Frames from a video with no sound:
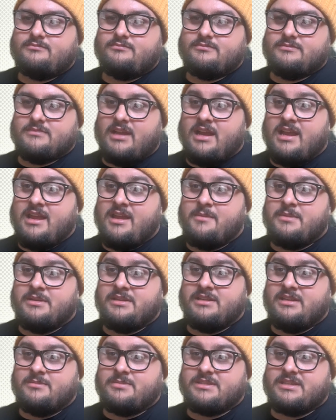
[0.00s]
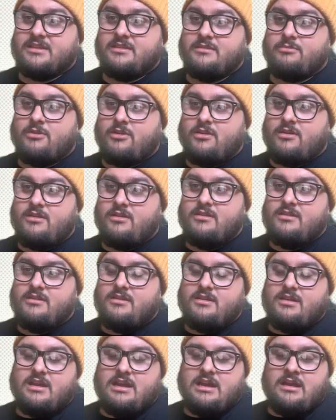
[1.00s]
I am a deep sleeper.
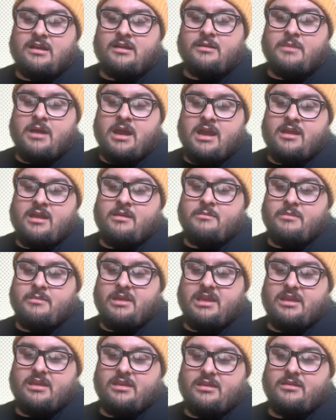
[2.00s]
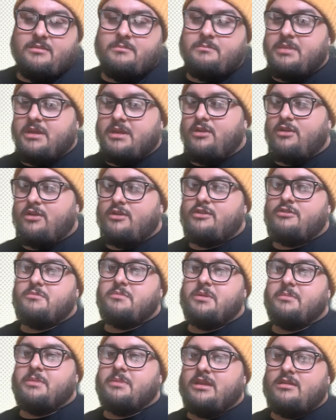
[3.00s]
I am a bigger
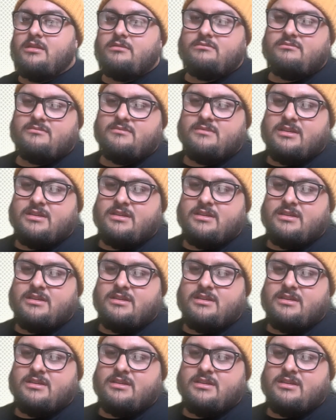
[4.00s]
human being.